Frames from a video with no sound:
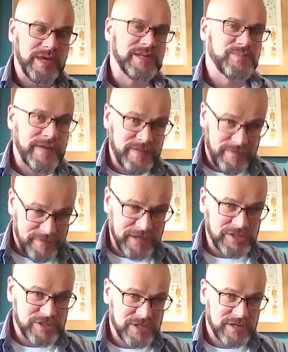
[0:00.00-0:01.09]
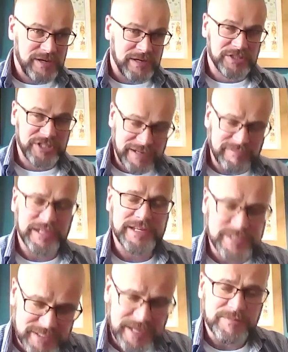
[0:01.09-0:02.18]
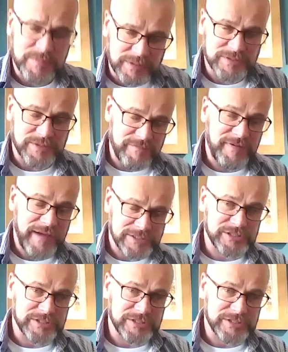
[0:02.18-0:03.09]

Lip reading: is when the fish are generally susceptible to infection.